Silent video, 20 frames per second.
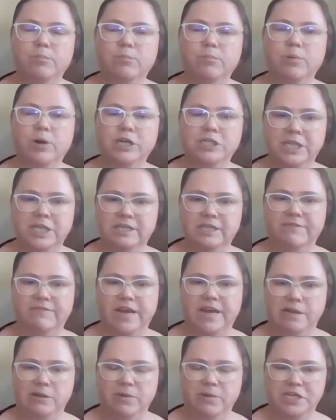project
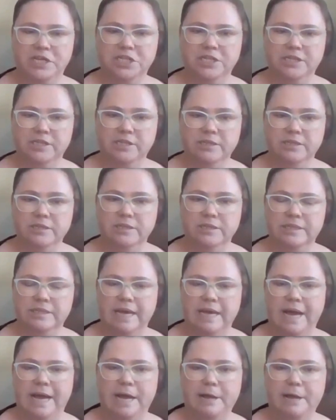evaluations
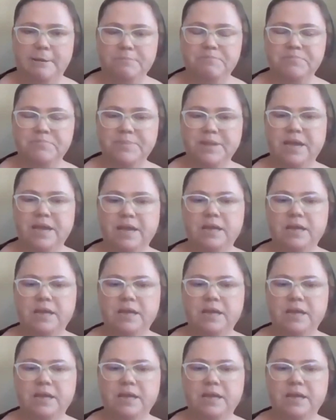and